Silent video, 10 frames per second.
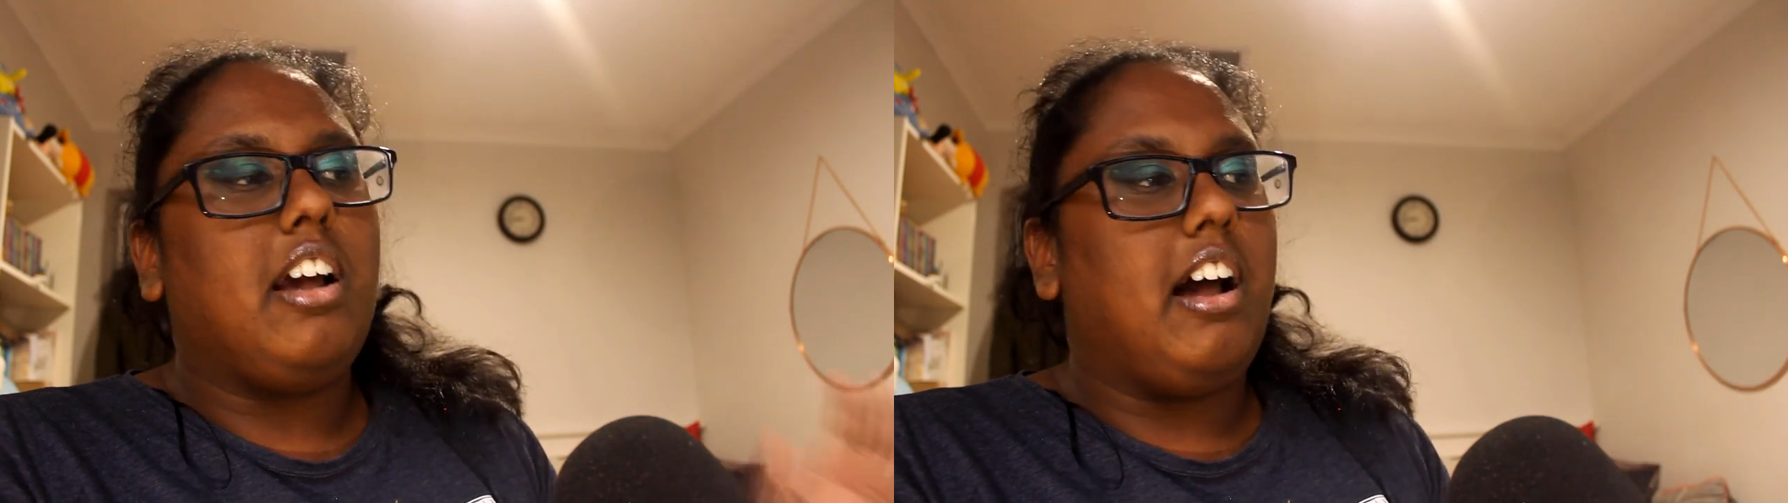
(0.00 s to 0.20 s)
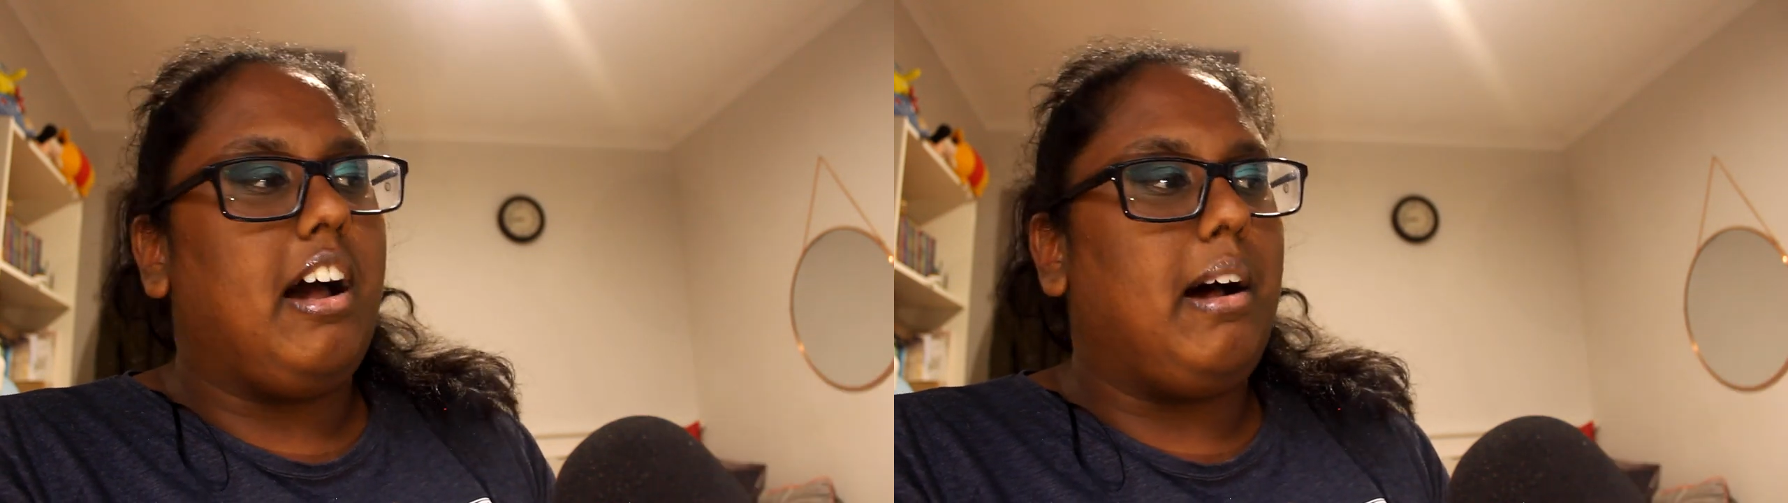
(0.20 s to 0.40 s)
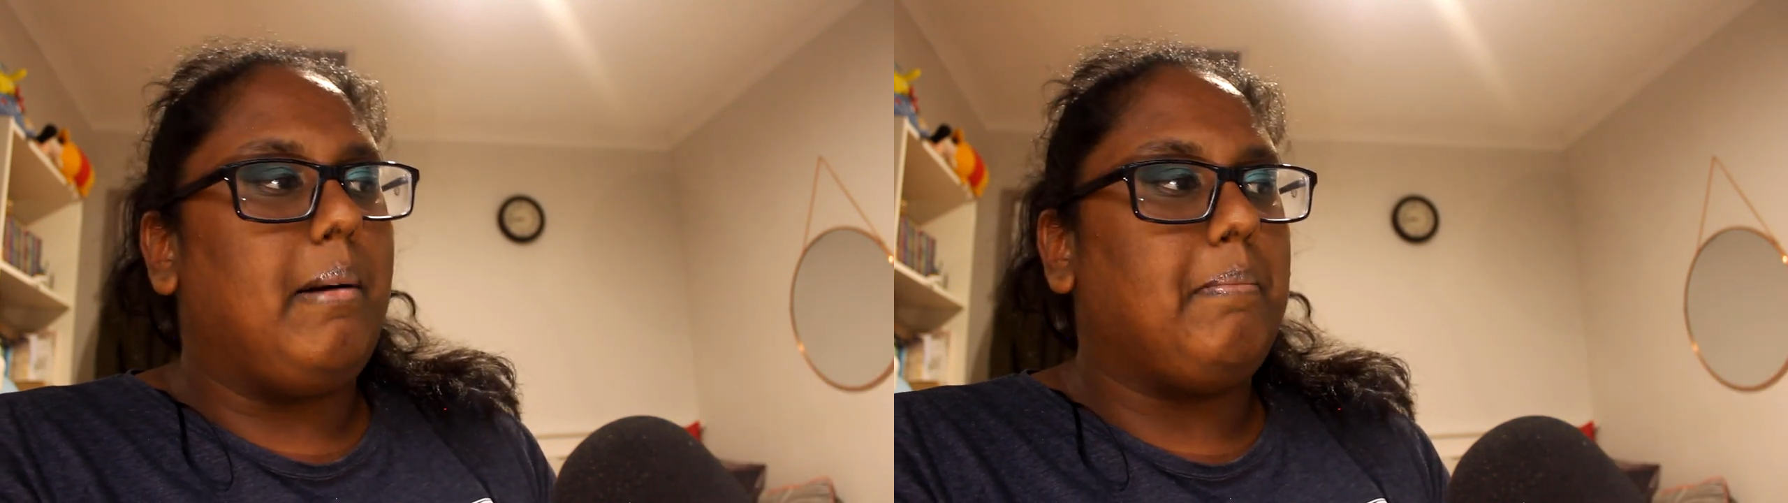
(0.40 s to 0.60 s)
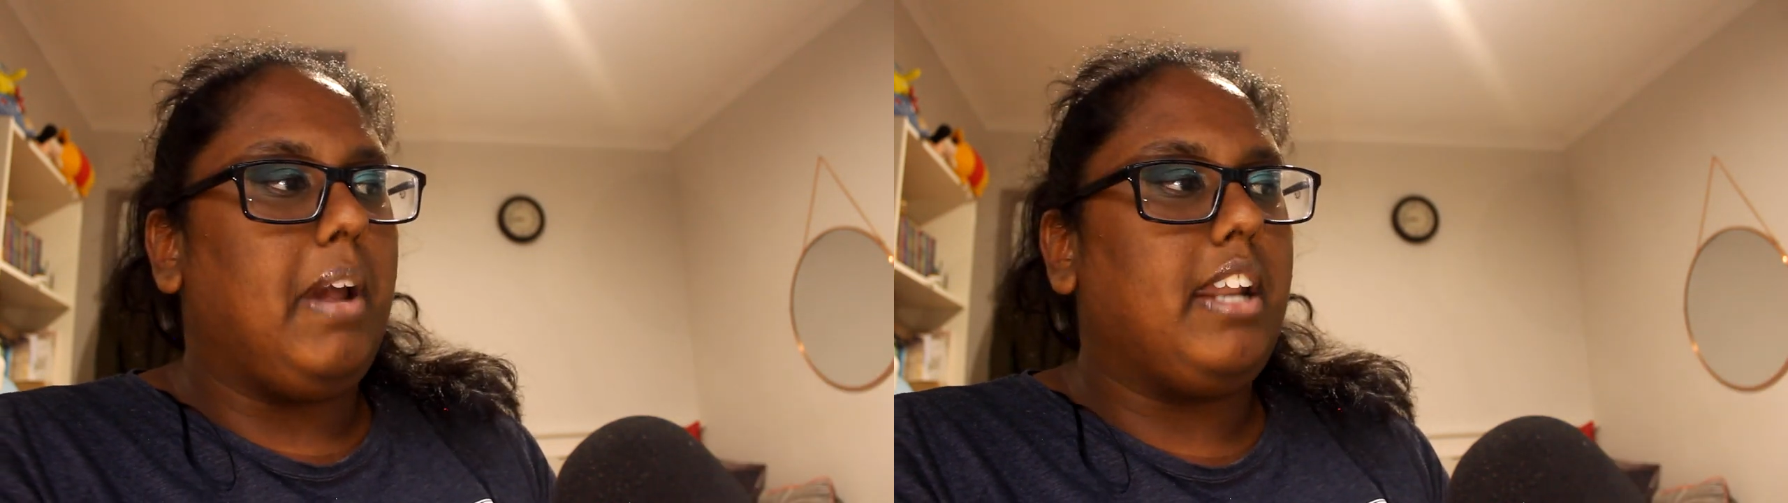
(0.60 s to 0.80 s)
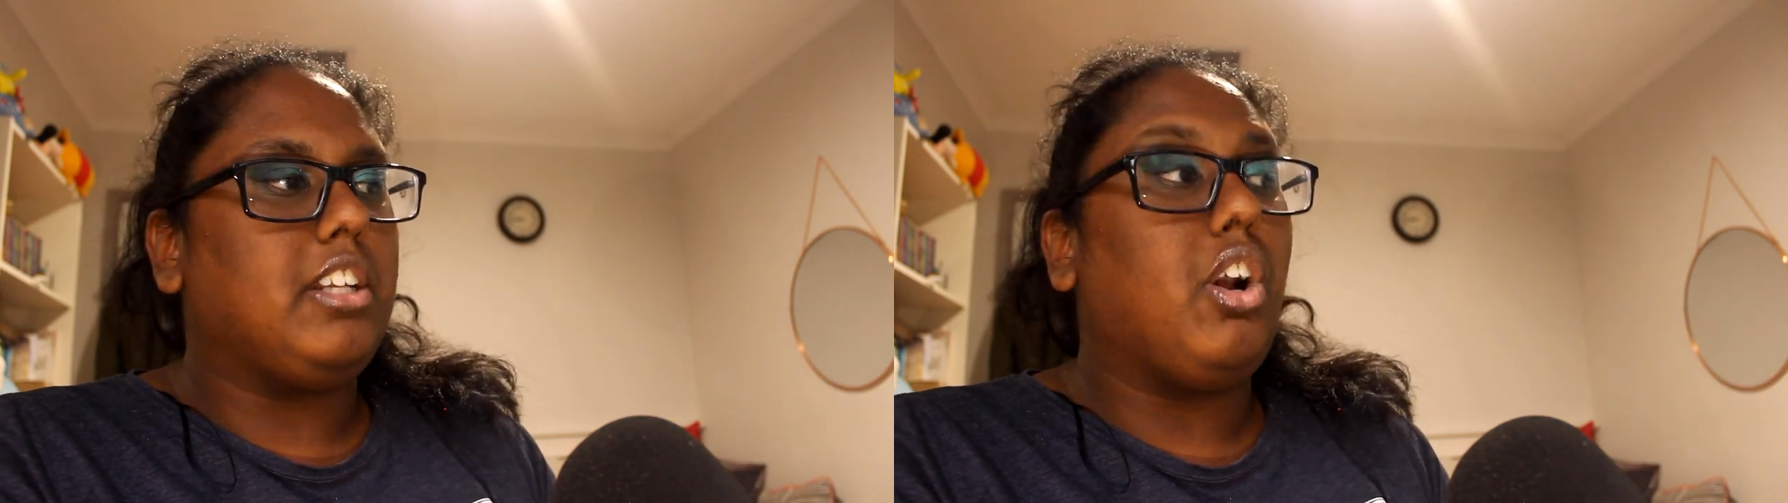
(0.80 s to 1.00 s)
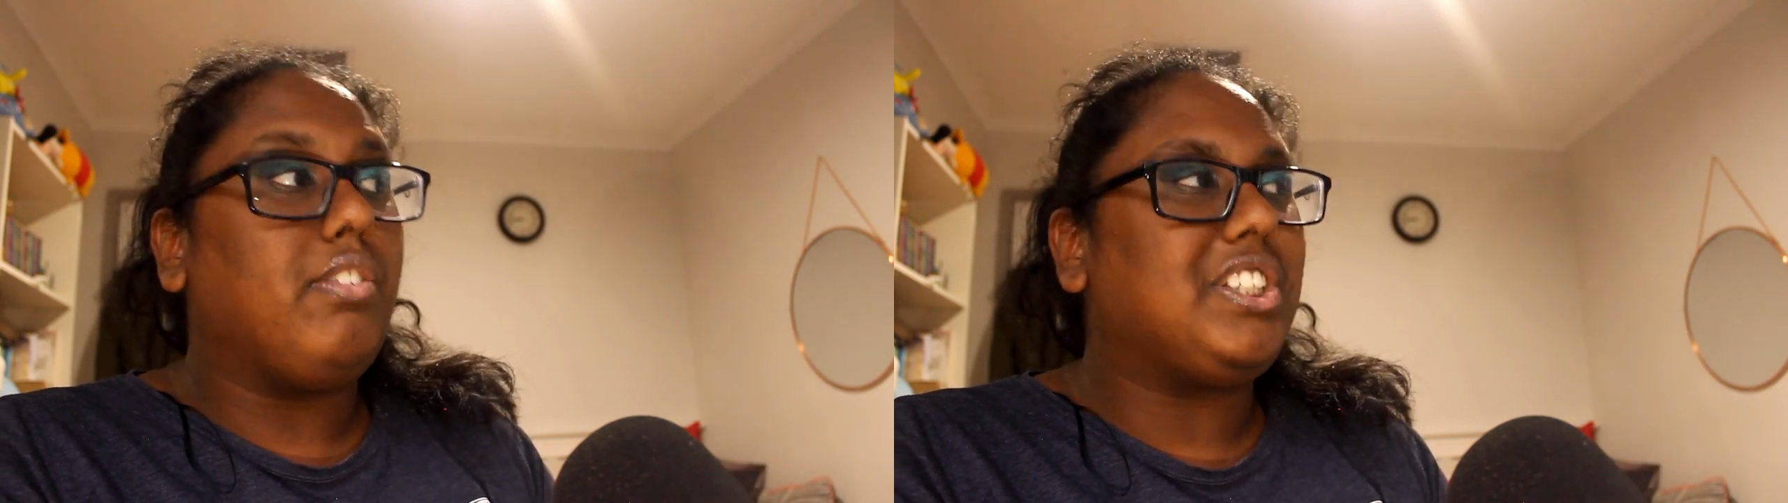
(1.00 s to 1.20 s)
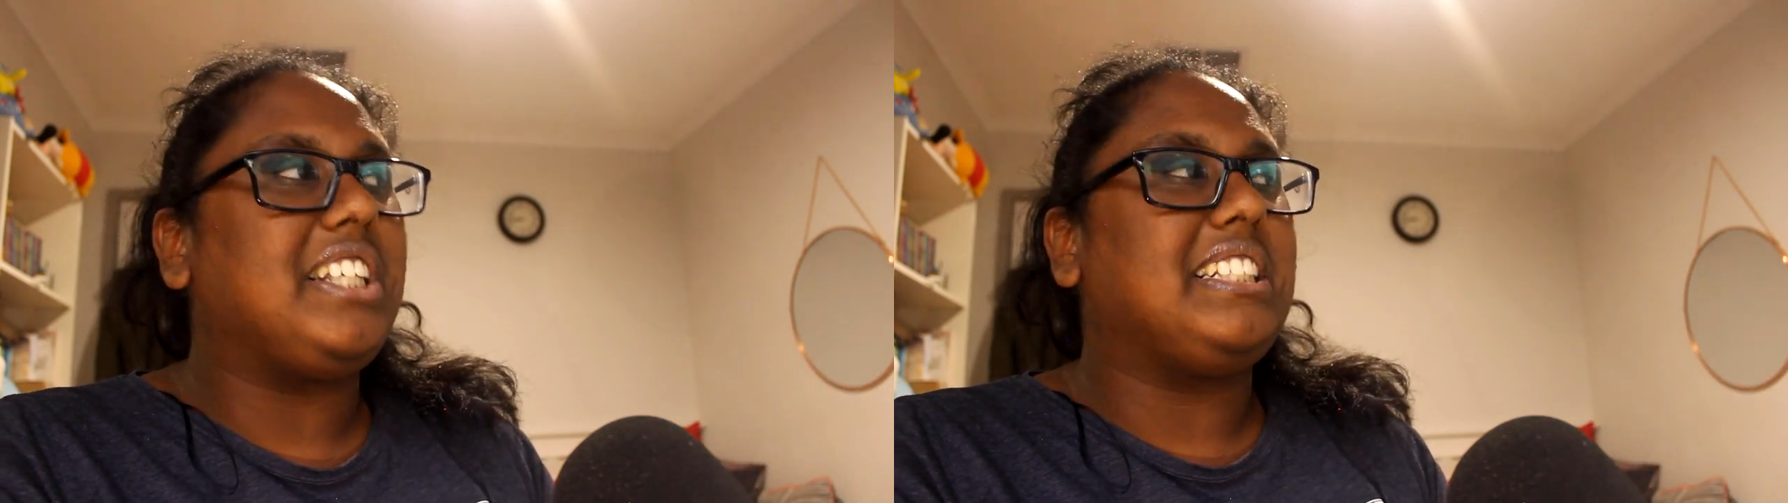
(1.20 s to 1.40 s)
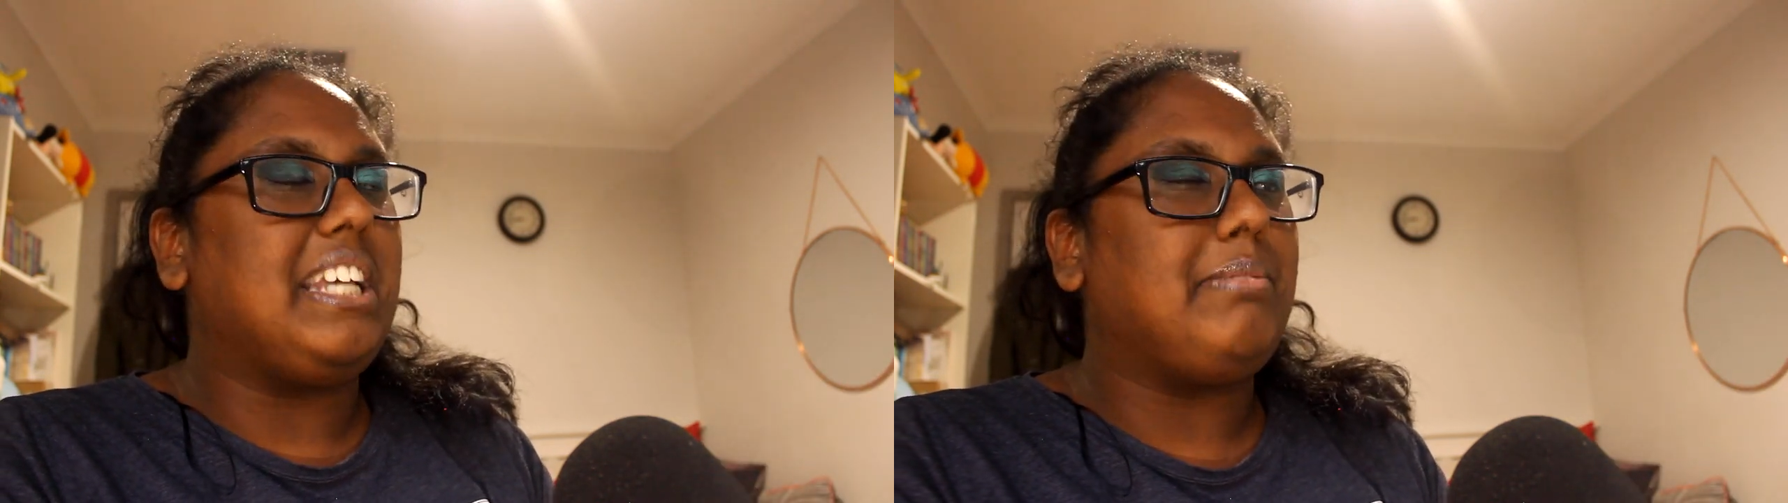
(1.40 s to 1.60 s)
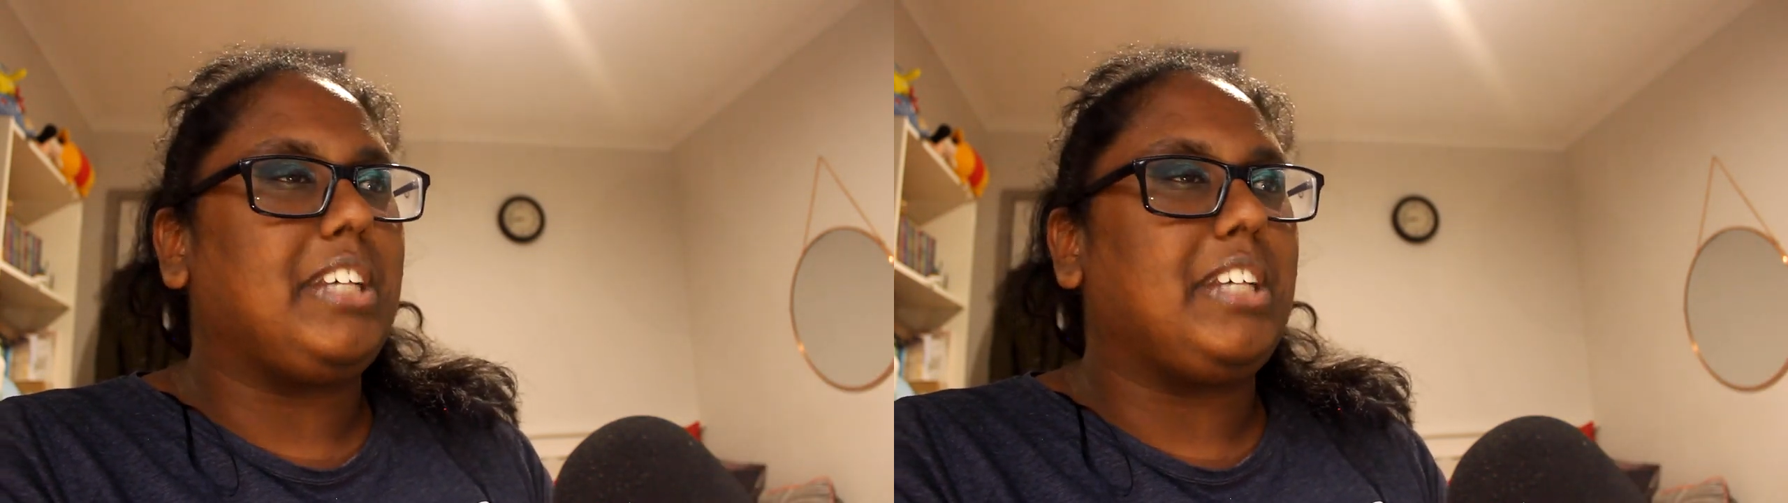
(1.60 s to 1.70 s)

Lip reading: And it obviously seems